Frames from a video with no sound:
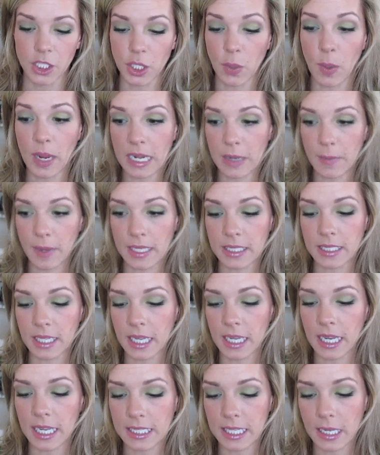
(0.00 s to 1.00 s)
So anyways,
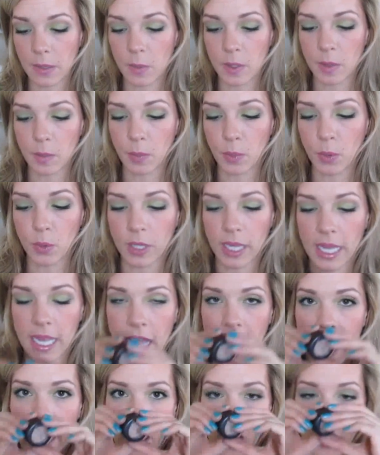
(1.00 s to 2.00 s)
like I said with Brule,
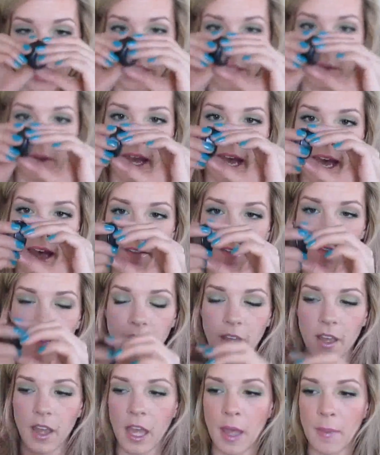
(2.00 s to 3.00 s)
I also
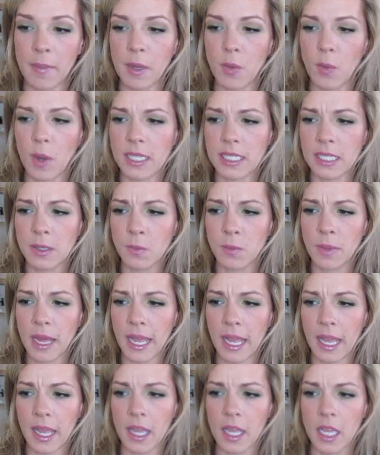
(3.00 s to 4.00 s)
have, um, it was in
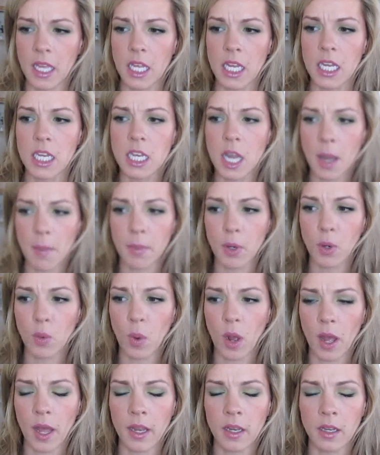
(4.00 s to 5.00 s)
my
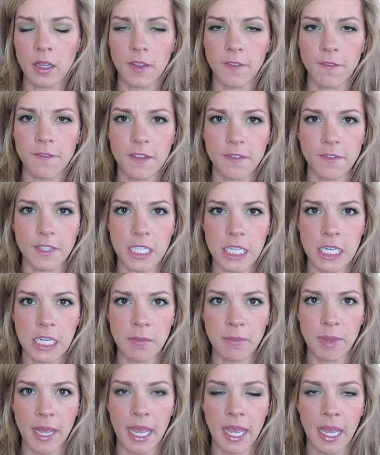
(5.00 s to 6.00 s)
number one, the
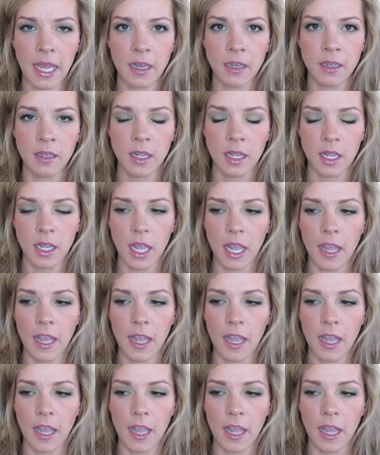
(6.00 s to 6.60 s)
fifteen pan,